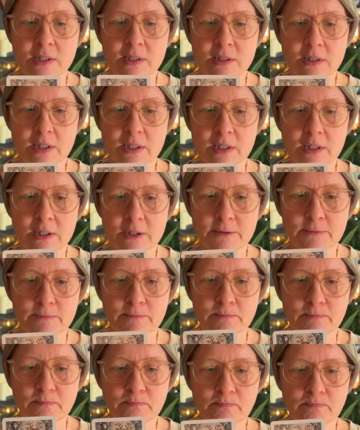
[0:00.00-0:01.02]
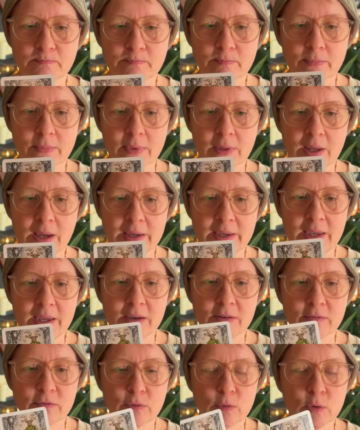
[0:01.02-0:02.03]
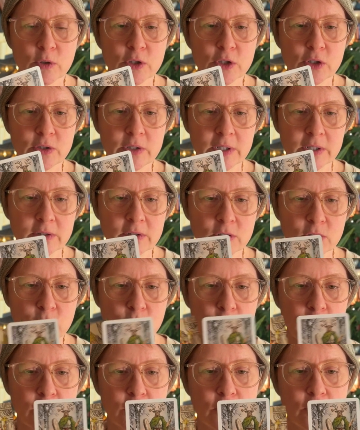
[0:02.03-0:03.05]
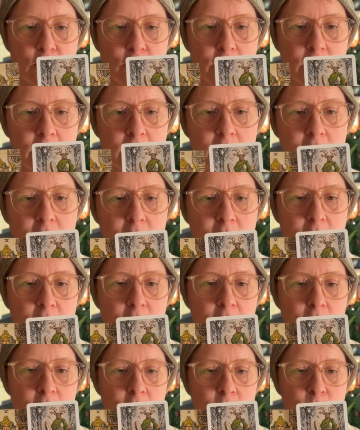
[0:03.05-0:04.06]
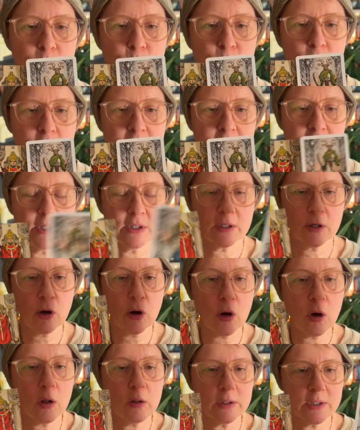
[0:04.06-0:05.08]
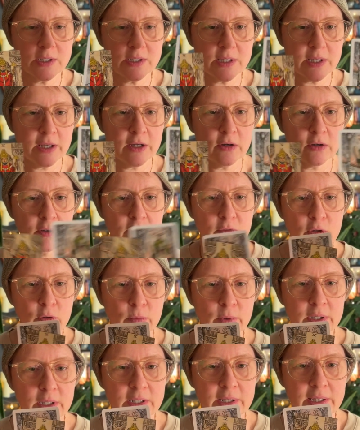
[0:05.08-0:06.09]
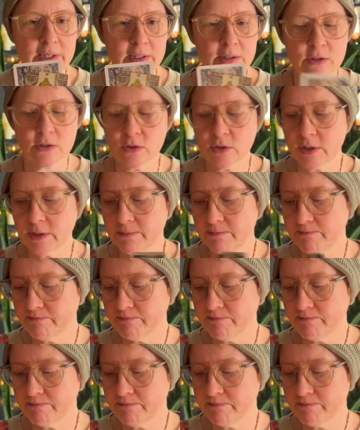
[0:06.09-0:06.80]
like I can't force you down this road, but the call is there if you're ready to answer it.